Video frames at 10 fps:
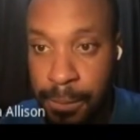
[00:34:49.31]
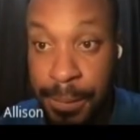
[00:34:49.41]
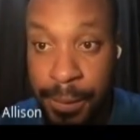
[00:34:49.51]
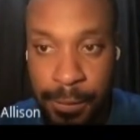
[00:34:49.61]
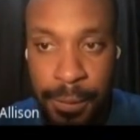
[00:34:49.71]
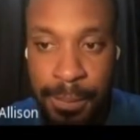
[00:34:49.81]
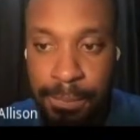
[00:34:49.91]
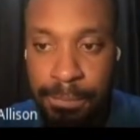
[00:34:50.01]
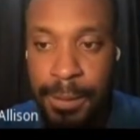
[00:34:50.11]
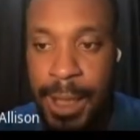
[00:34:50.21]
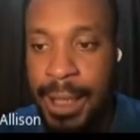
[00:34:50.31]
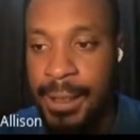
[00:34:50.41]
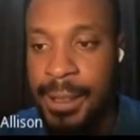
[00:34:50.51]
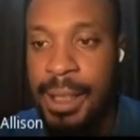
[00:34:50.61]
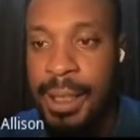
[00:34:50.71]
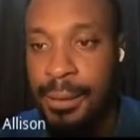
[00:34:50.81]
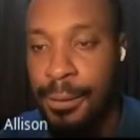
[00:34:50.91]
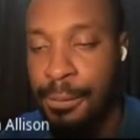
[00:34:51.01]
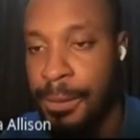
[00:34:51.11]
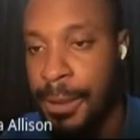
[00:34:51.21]
But you like in this class,
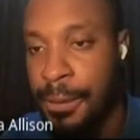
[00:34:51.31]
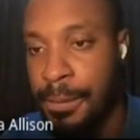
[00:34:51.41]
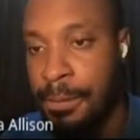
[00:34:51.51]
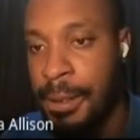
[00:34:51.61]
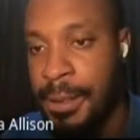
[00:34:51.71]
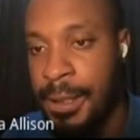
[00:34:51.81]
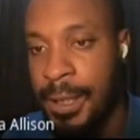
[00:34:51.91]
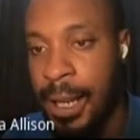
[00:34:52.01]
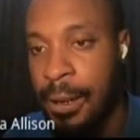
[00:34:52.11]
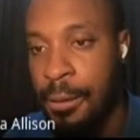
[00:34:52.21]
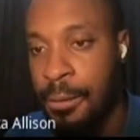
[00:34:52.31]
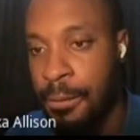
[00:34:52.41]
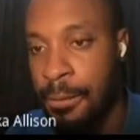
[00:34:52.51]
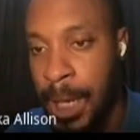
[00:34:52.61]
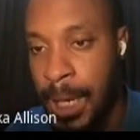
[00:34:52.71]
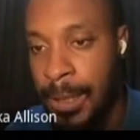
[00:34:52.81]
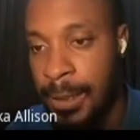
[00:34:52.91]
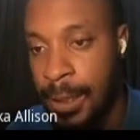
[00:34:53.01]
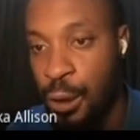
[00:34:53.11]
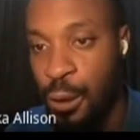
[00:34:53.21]
we're going to creating our own,
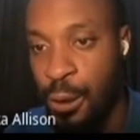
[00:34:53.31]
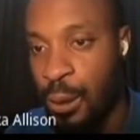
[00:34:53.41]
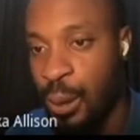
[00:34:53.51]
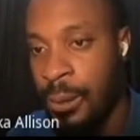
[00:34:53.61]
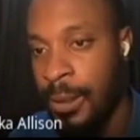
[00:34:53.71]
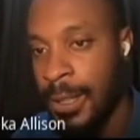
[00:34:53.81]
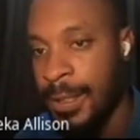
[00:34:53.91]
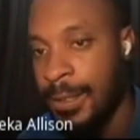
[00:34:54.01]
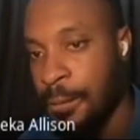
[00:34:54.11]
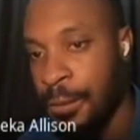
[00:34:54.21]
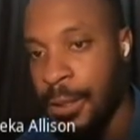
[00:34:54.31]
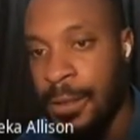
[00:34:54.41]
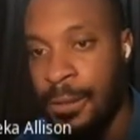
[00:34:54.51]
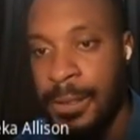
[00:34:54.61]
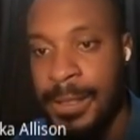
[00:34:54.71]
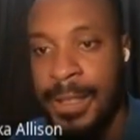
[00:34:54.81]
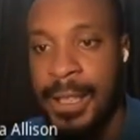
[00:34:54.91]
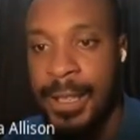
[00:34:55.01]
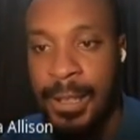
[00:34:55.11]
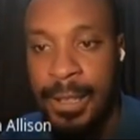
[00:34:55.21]
and the instructor is obviously not
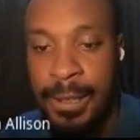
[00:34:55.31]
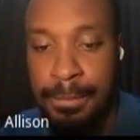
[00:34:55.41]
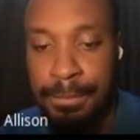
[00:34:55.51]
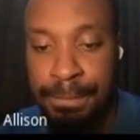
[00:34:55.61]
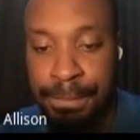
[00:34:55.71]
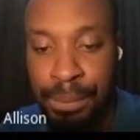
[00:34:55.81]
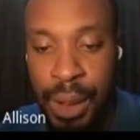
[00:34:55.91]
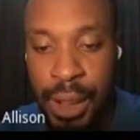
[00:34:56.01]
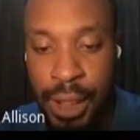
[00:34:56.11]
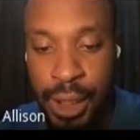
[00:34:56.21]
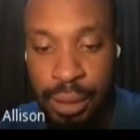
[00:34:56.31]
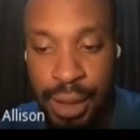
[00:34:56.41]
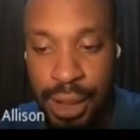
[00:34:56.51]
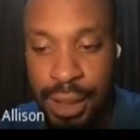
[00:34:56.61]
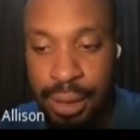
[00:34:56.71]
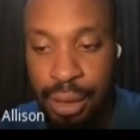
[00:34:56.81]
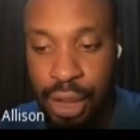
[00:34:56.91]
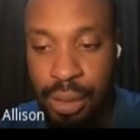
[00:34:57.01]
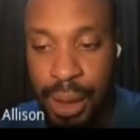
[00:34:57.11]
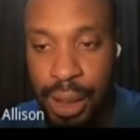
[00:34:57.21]
here. He said he was
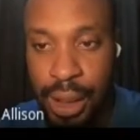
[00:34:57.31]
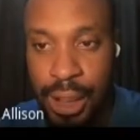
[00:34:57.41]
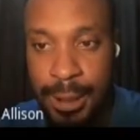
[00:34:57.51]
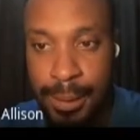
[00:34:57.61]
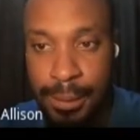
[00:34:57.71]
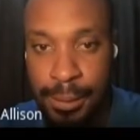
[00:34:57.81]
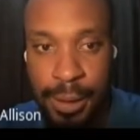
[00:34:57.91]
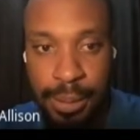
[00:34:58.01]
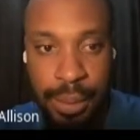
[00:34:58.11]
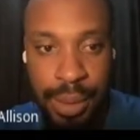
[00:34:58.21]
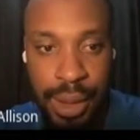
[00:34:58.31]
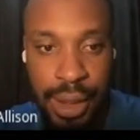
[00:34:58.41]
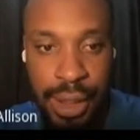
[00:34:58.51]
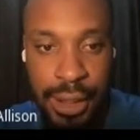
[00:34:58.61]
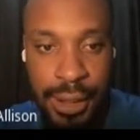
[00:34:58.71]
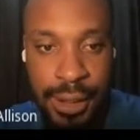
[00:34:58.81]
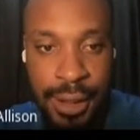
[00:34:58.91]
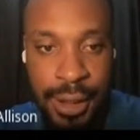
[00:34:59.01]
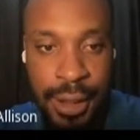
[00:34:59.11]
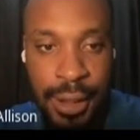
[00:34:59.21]
going to be in the class, but he was going to be a bit late.
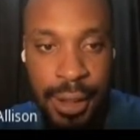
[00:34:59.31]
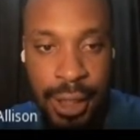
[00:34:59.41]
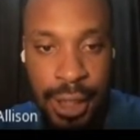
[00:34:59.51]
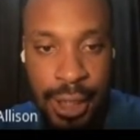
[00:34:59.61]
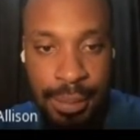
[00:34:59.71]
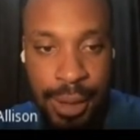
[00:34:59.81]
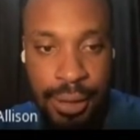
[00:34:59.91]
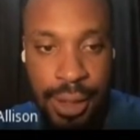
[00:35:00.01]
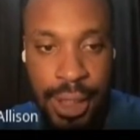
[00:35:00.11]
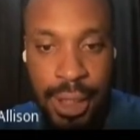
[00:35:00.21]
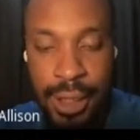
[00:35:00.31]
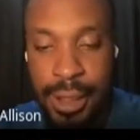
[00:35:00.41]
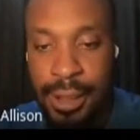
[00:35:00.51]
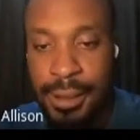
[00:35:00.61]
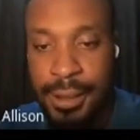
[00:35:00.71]
He's not here yet.